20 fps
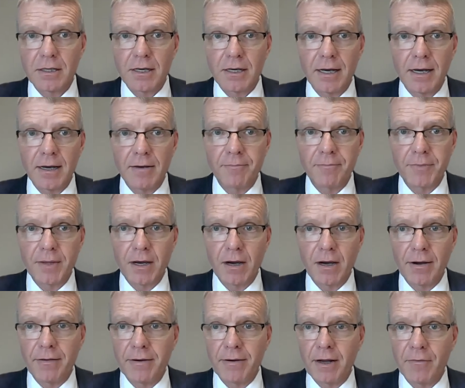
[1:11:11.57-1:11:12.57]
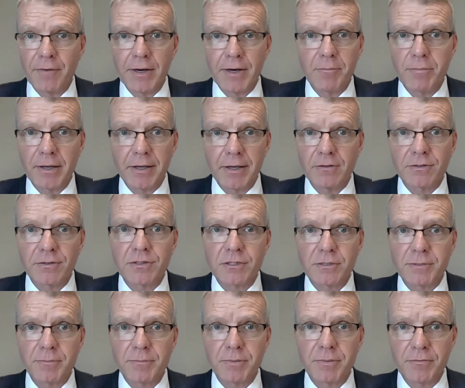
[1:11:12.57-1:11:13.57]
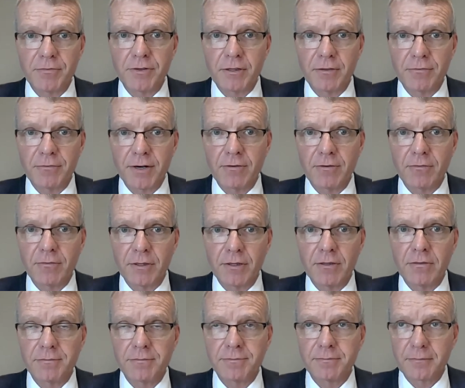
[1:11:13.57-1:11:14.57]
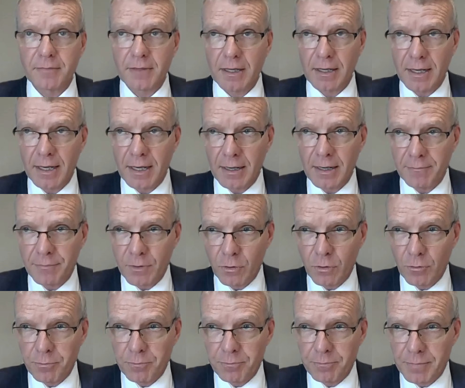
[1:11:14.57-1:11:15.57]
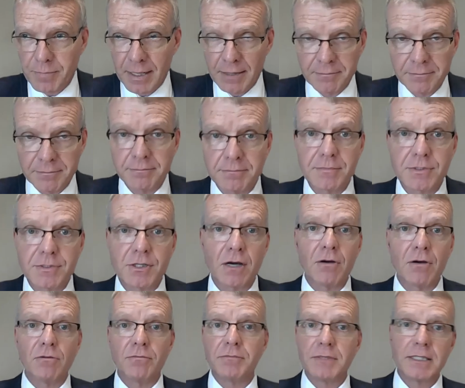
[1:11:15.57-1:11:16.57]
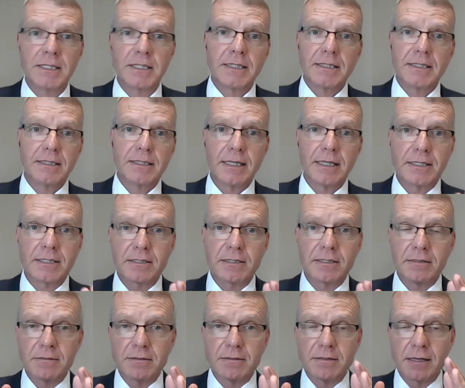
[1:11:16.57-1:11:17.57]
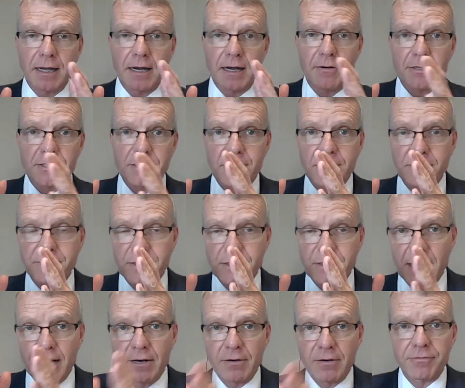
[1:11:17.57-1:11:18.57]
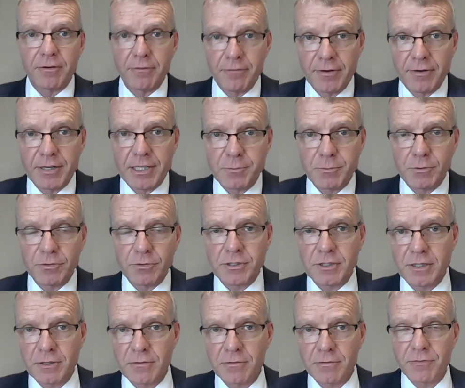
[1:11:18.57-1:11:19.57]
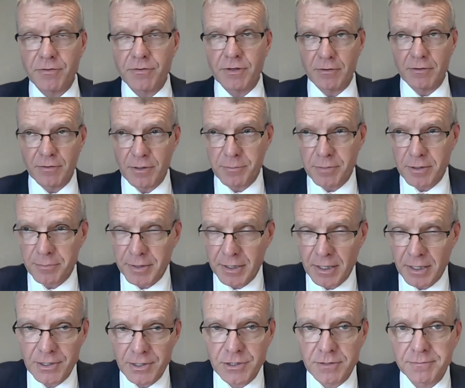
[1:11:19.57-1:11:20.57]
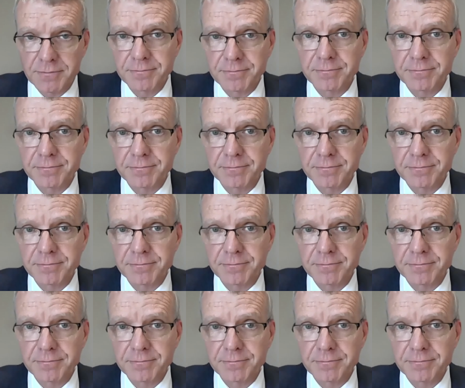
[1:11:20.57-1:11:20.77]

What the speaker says: I don't know anybody else, to be perfectly frank with you. So it's the current system is catering for a very small slither of the population.